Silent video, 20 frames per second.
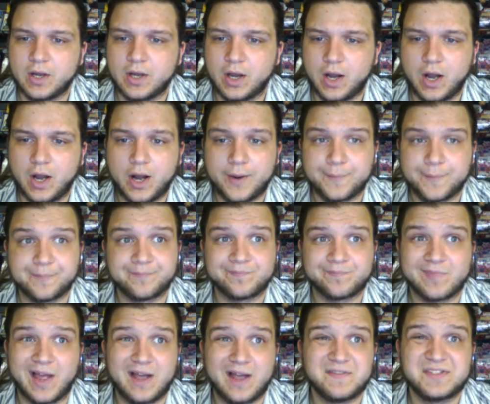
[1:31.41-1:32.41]

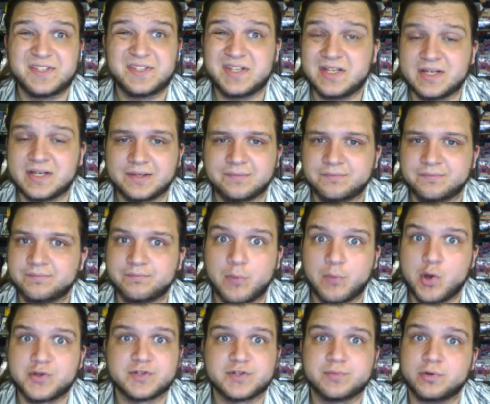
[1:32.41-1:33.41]
I've seen
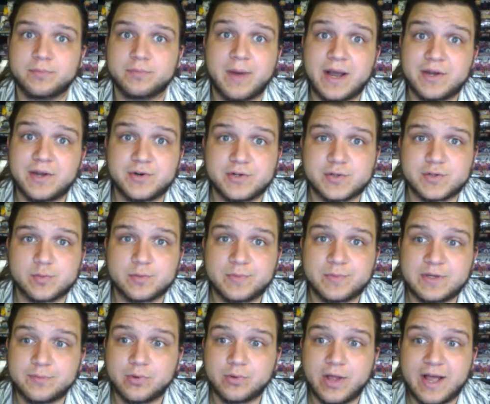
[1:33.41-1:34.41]
multiple binders where
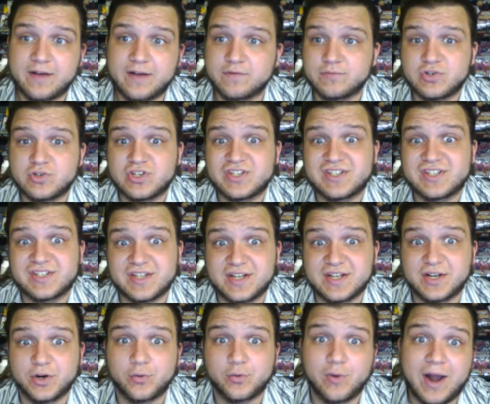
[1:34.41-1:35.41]
people have them just
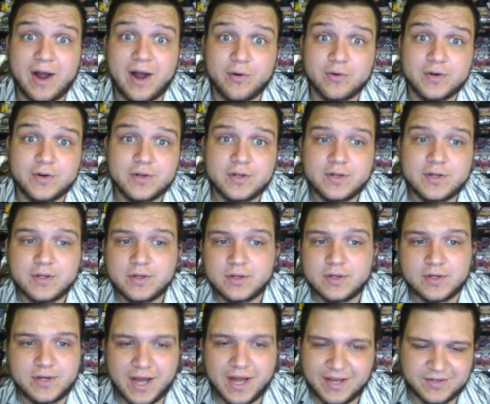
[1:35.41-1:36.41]
sitting around,
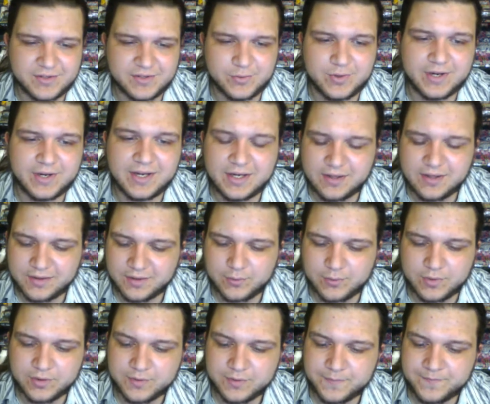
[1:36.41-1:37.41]
not doing anything
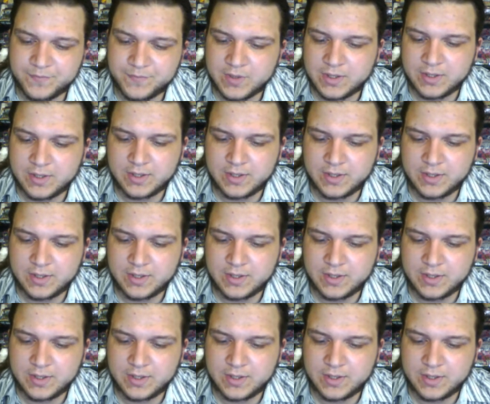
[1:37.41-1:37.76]
with them,